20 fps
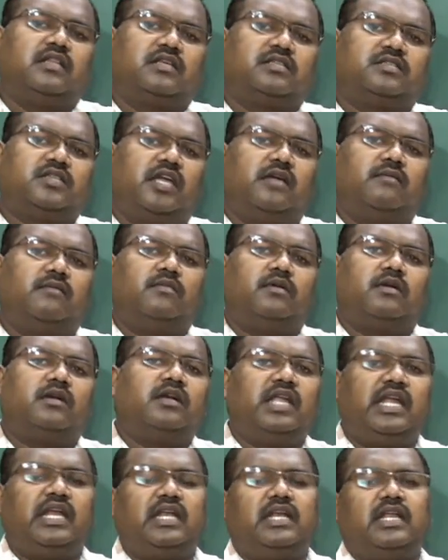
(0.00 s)
the
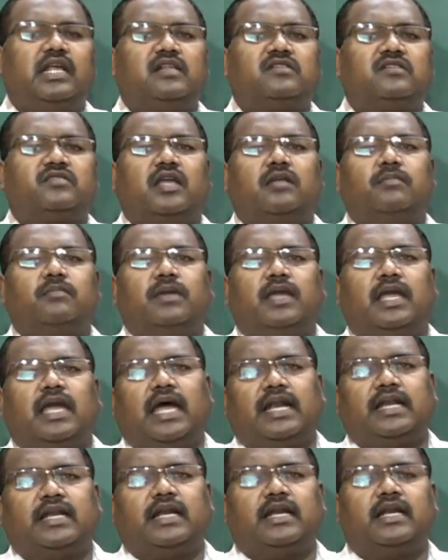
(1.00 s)
same details can
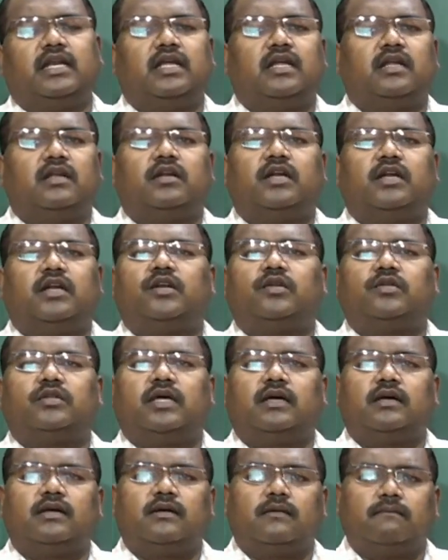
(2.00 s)
be added
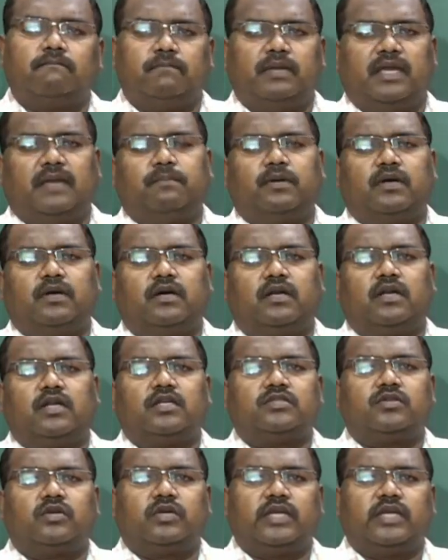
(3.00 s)
into the paper.